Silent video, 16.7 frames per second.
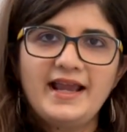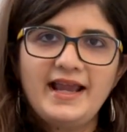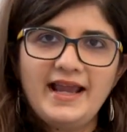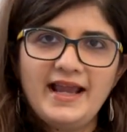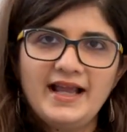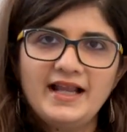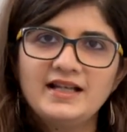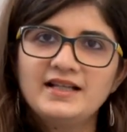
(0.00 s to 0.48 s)

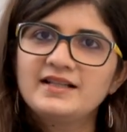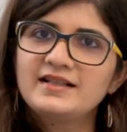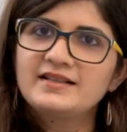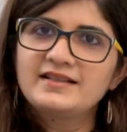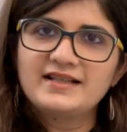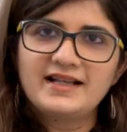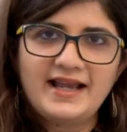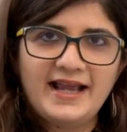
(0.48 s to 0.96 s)
L
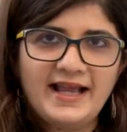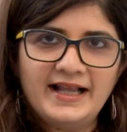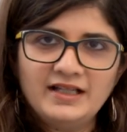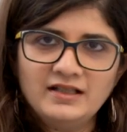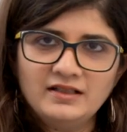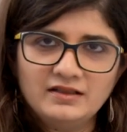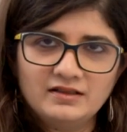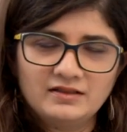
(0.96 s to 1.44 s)
is
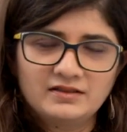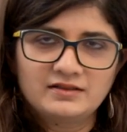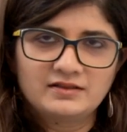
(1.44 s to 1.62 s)
L,